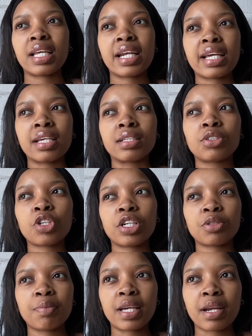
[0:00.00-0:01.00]
And I tried
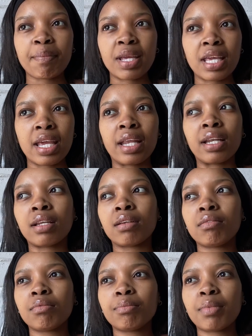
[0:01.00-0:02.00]
to pick it up again,
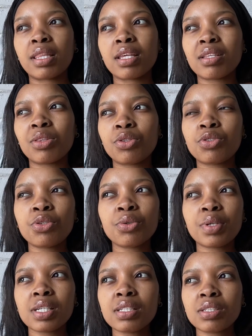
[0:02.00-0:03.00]
I think
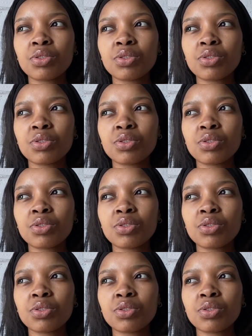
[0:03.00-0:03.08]
two,